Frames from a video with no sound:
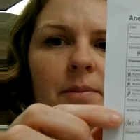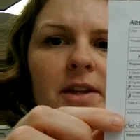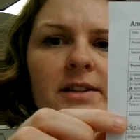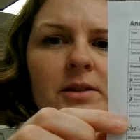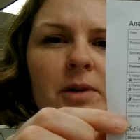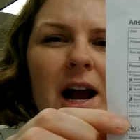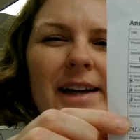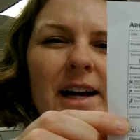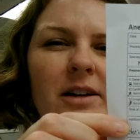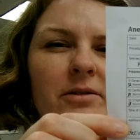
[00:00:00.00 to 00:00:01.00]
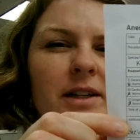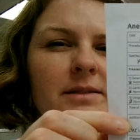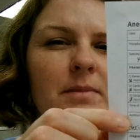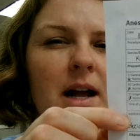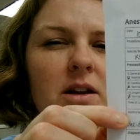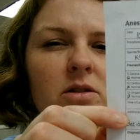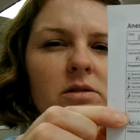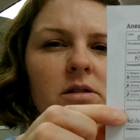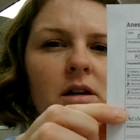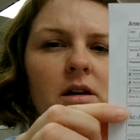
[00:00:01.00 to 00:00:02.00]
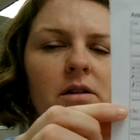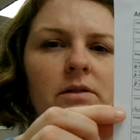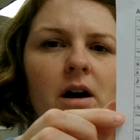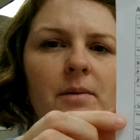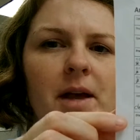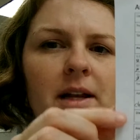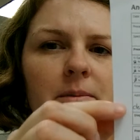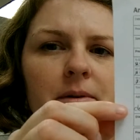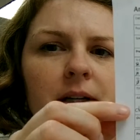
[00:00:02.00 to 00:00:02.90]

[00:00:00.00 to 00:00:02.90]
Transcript: This is where I kind of write my notes of any